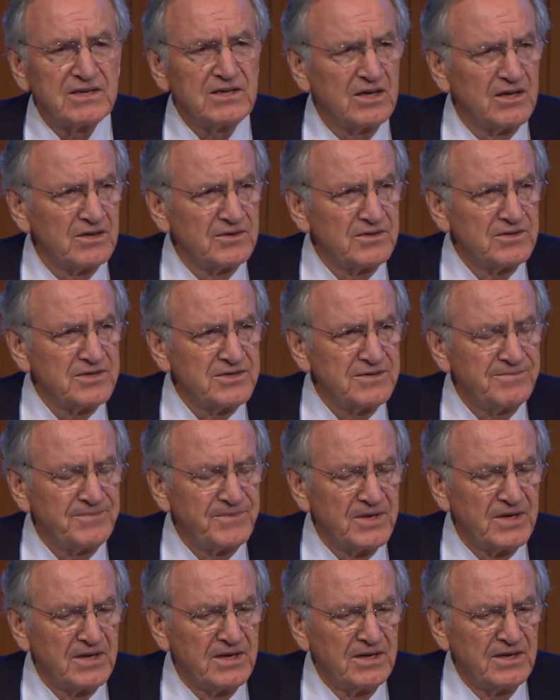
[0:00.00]
colors.
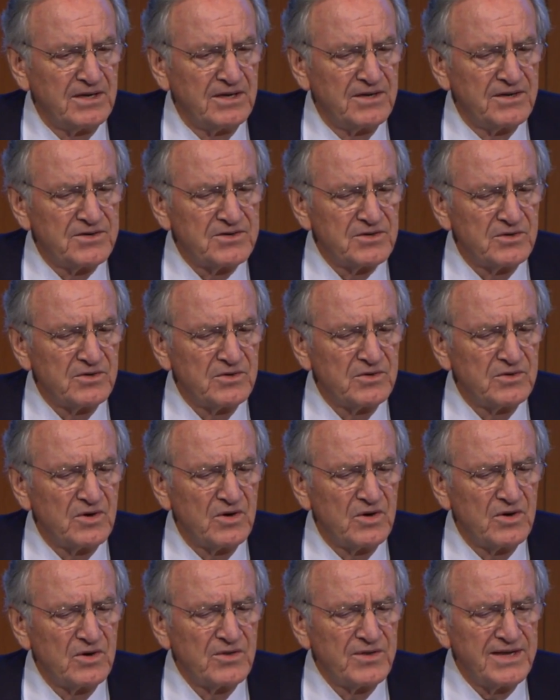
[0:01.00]
So
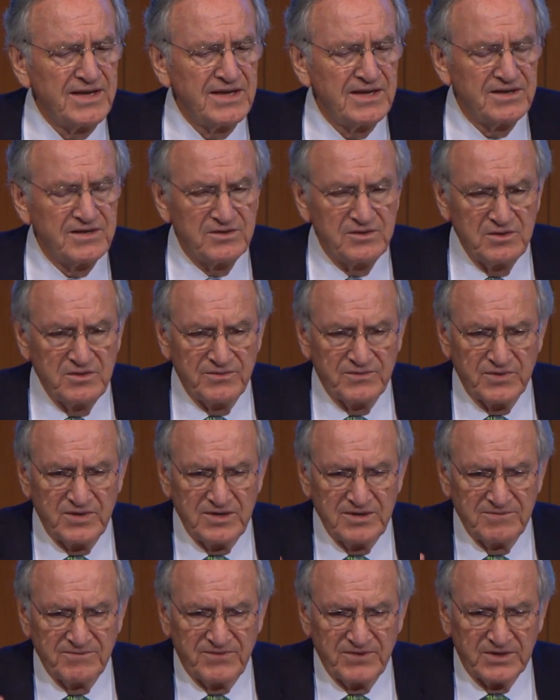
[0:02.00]
all they had to do for
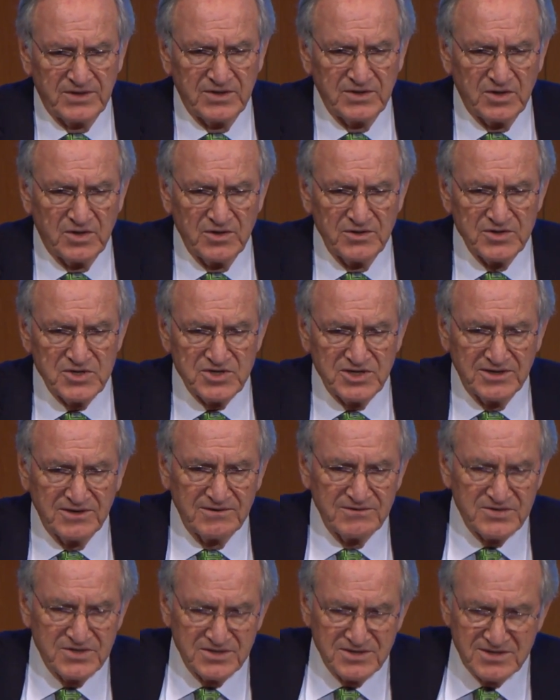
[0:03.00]
him filling all the
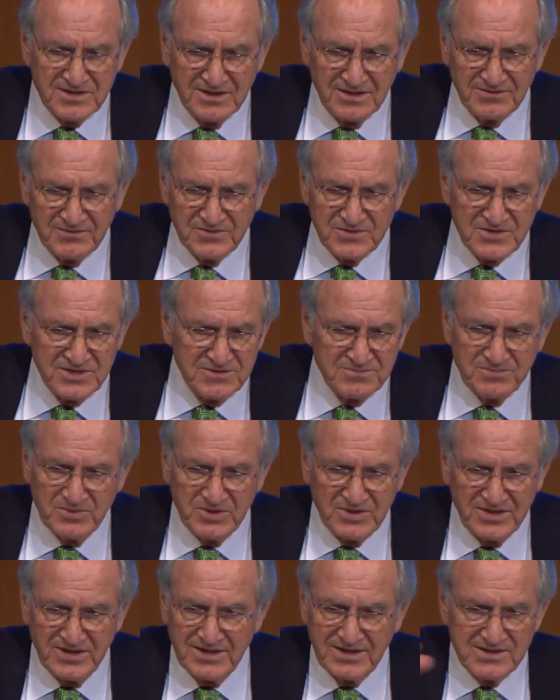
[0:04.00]
shelves and stuff was just
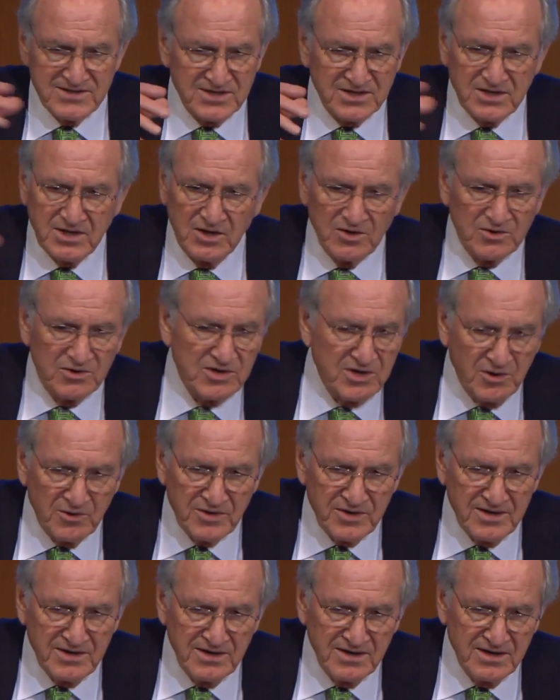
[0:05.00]
put things in
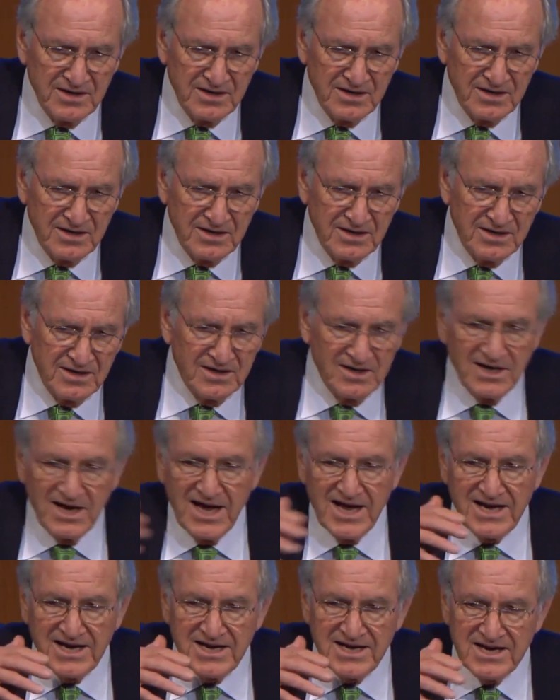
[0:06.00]
color-coded,
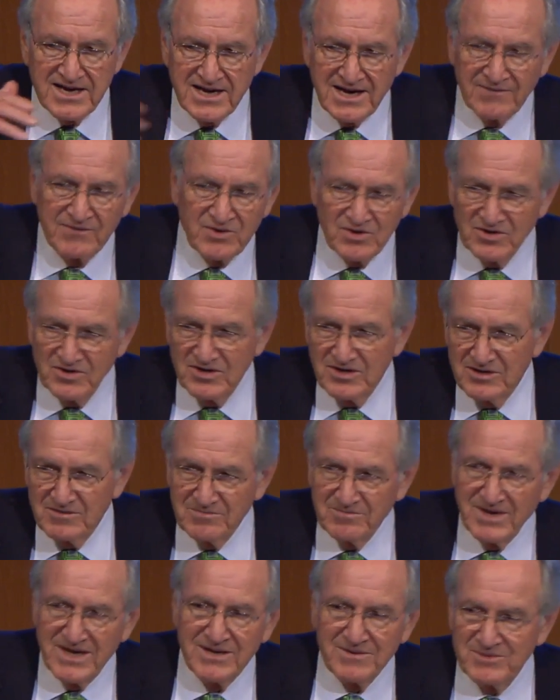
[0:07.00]
and he never
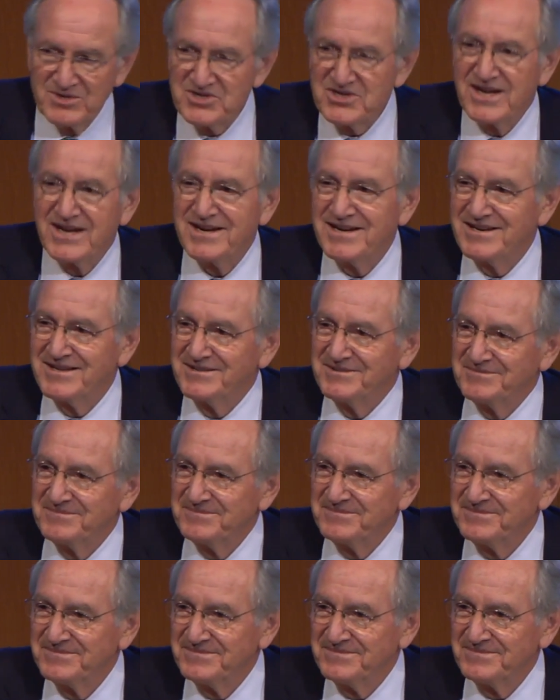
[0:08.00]
made a mistake.
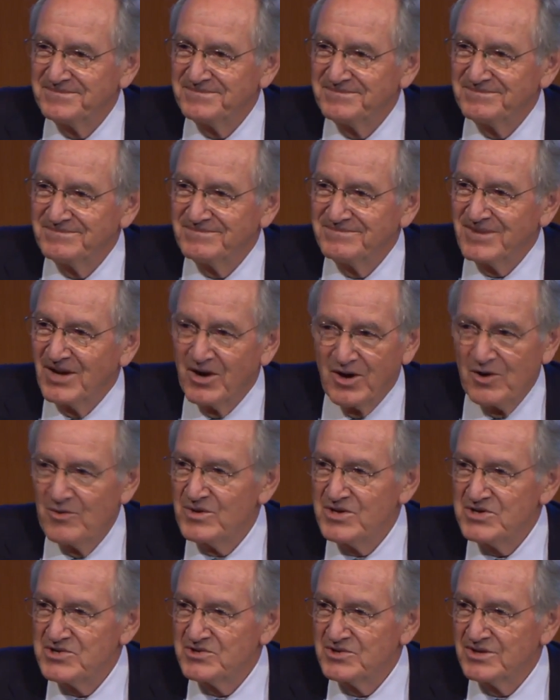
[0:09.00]

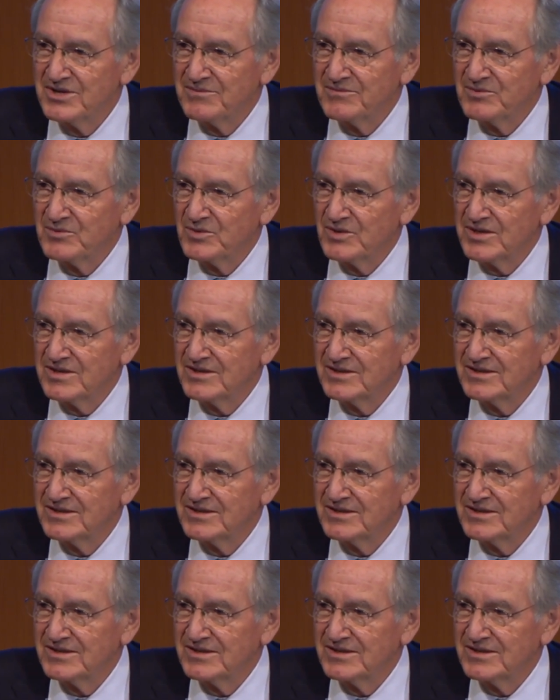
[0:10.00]
Always showed up for work